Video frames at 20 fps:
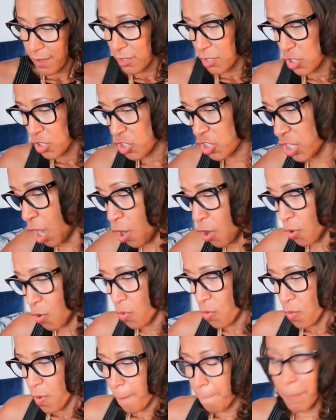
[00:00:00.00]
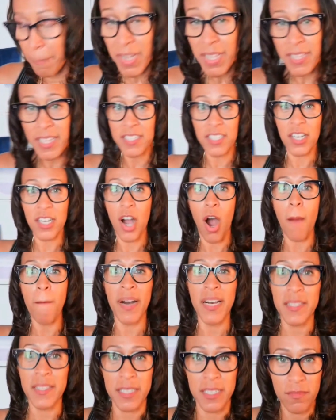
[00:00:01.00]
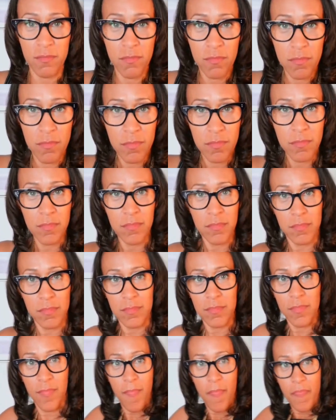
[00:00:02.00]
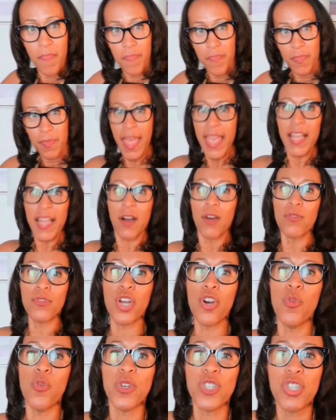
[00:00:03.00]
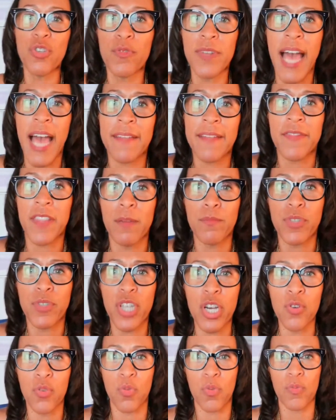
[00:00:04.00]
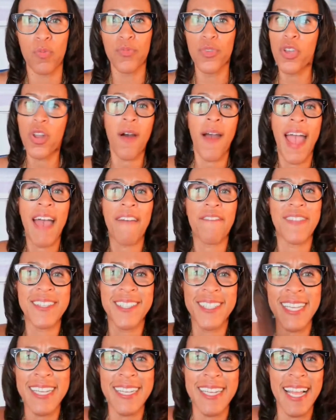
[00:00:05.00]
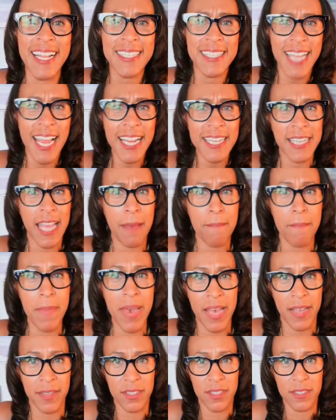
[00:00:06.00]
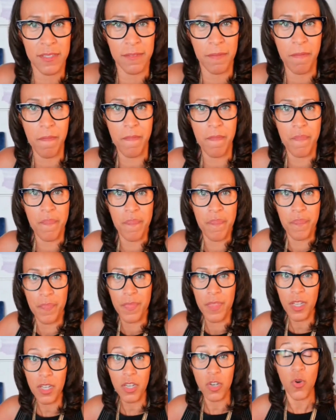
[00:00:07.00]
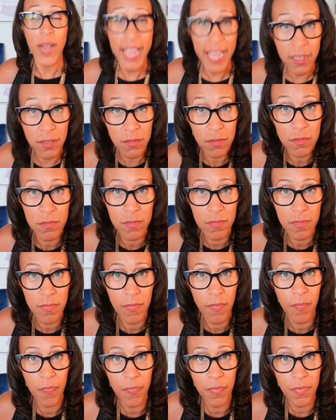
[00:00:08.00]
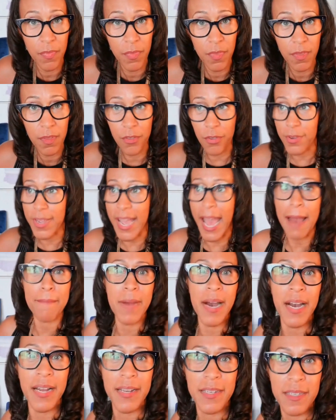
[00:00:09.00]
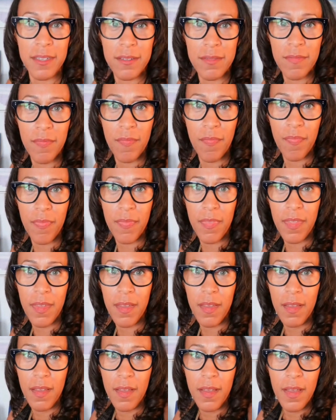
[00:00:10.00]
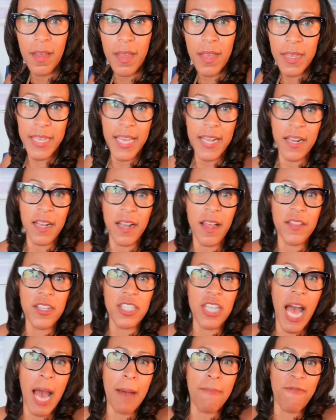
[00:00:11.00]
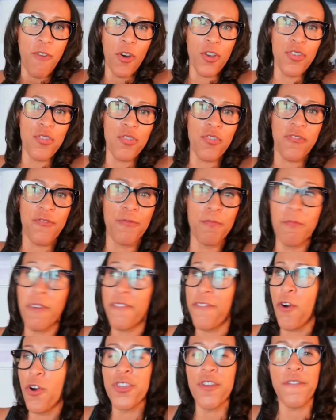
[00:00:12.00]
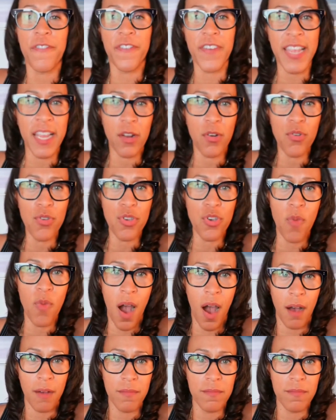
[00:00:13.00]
So bullies are gonna bully. They gonna do what you let them do. You don't have to sit there and take that mess. Quit. You got money. Get another job before you forget who you are.